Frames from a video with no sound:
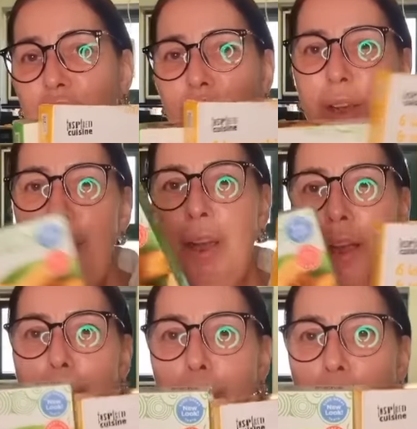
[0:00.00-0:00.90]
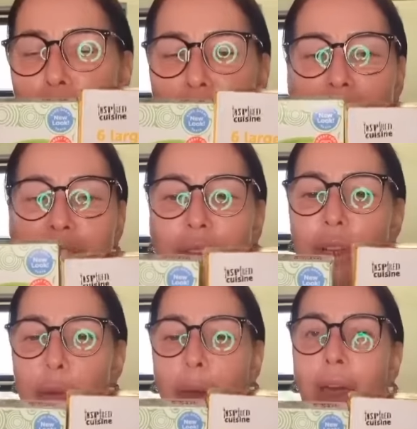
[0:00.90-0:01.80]
two boxes of
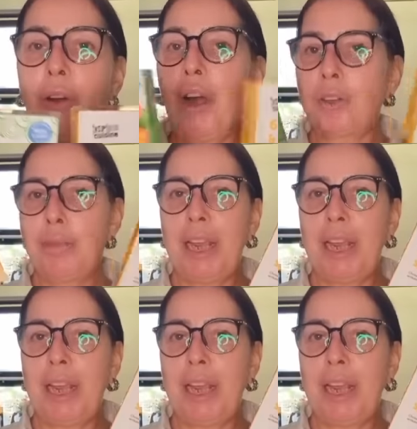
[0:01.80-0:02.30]
the spring rolls.